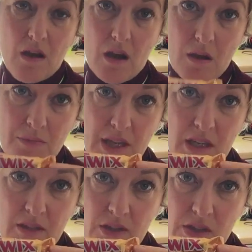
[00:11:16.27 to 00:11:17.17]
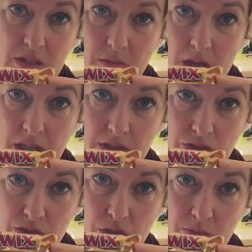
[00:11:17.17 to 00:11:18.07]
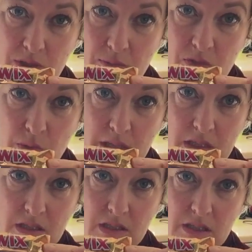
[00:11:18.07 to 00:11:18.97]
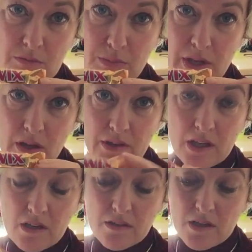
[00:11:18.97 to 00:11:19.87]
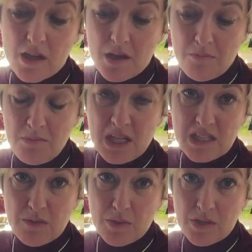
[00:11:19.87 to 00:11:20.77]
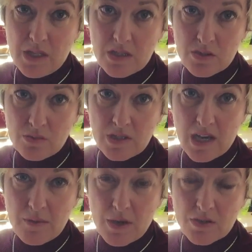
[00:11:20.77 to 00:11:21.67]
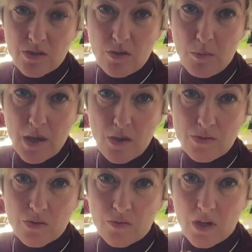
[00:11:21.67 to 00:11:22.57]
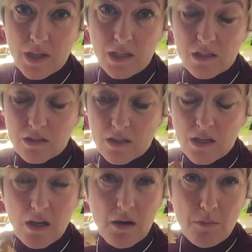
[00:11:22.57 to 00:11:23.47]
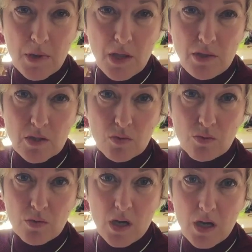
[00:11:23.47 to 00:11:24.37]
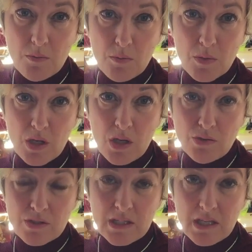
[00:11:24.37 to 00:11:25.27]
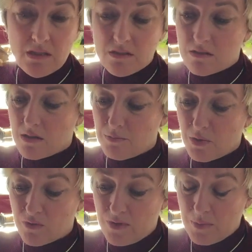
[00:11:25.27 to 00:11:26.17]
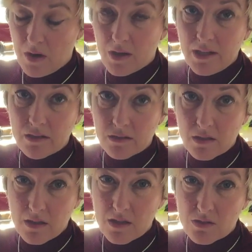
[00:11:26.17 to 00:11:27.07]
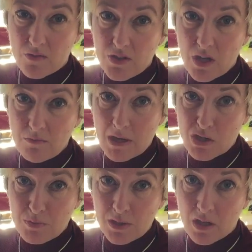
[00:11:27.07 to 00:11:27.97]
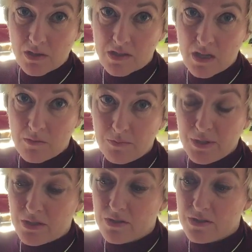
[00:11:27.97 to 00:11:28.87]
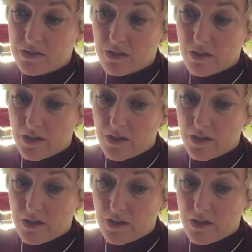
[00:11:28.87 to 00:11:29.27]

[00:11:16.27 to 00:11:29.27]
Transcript: I'm thinking of using my chopped up Twix, some banana, mix it in with the salted caramel. So I've got my own sort of like, my own little low sin banoffee pie, as long as you don't mash the bananas up, because